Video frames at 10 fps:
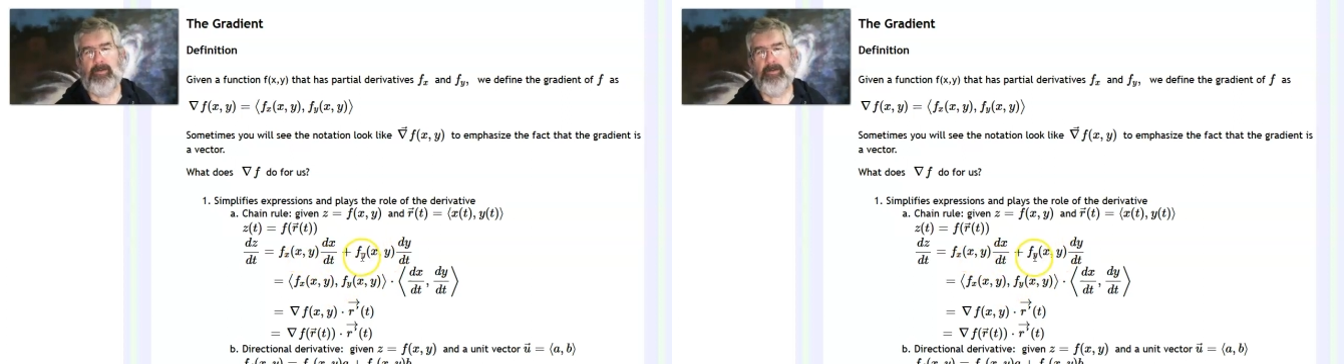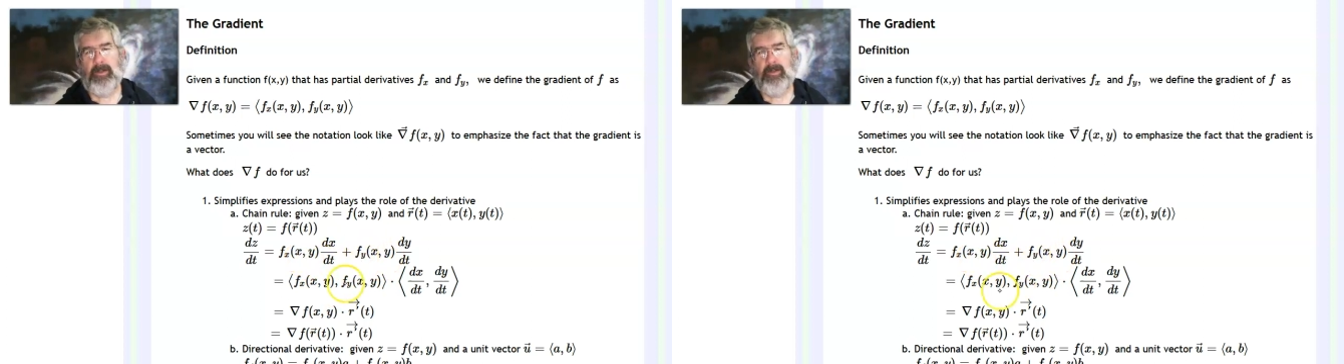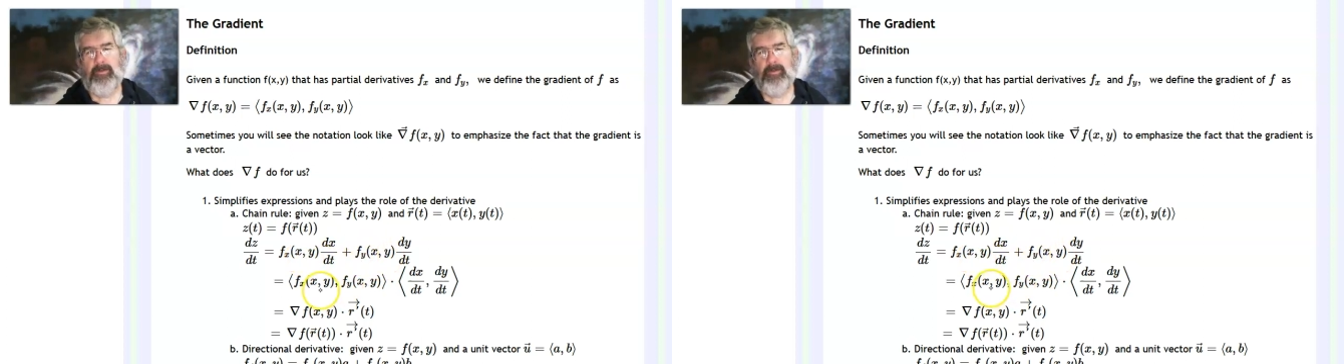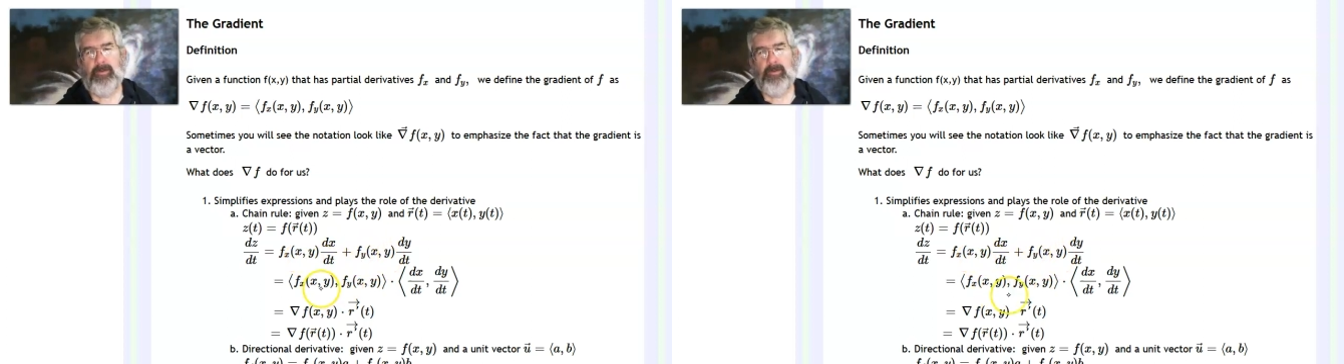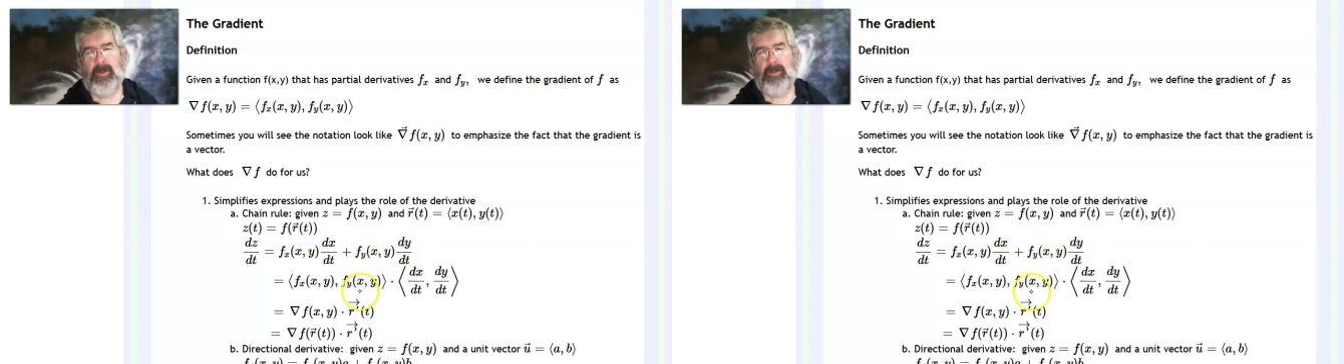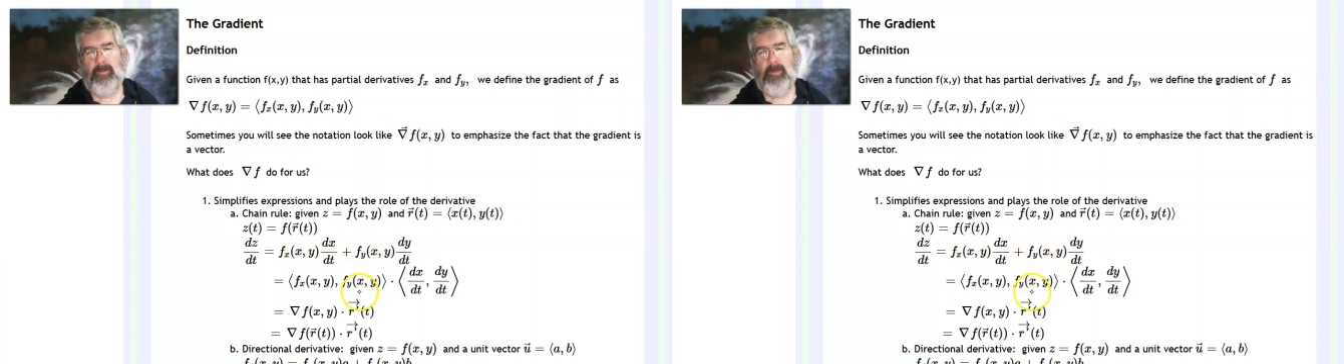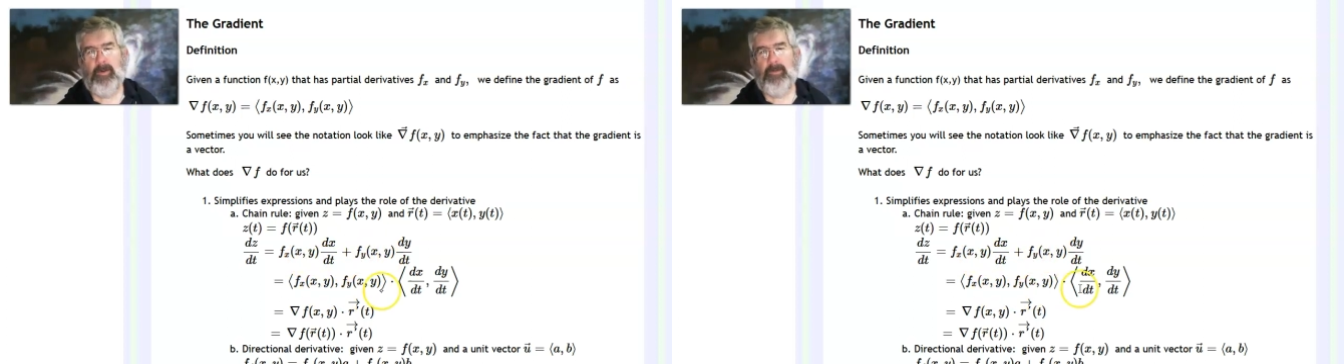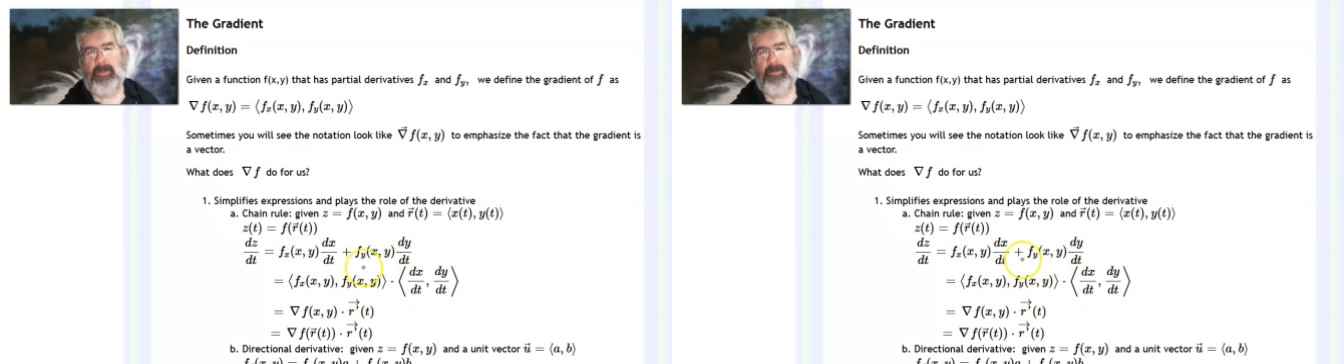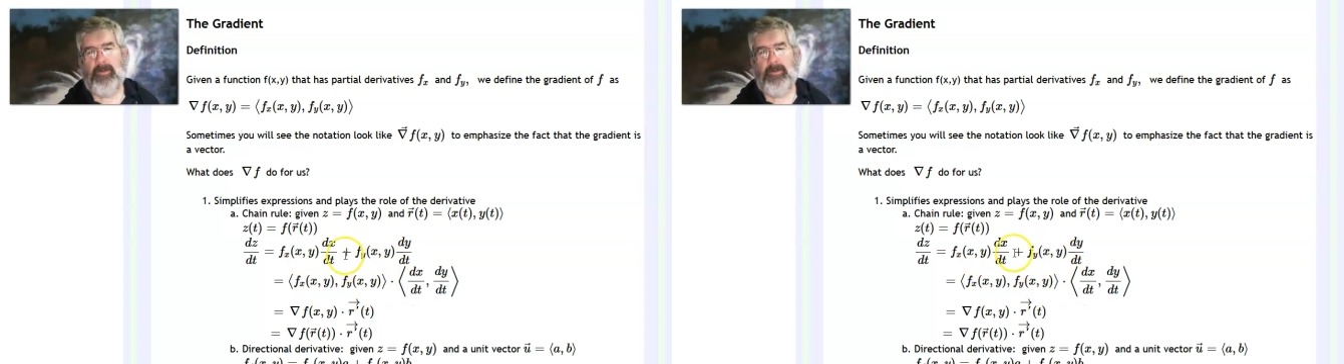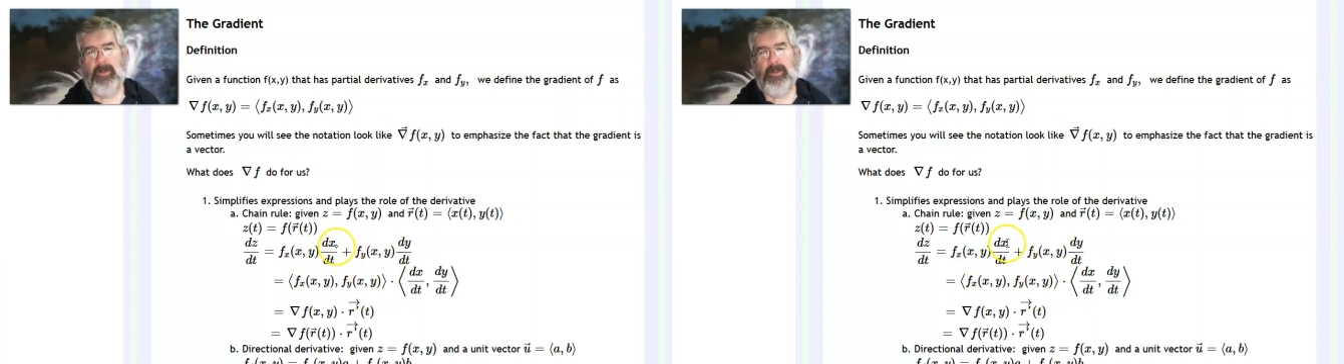Take these two, write them in one
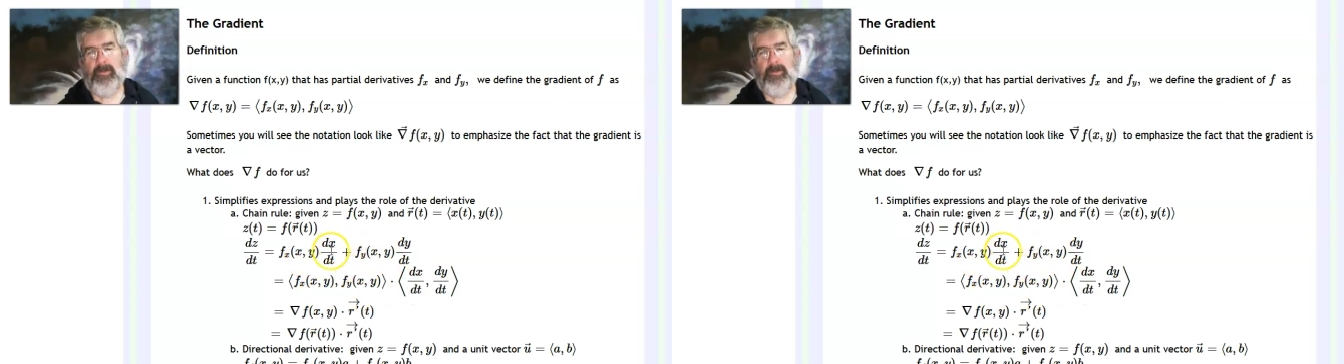vector,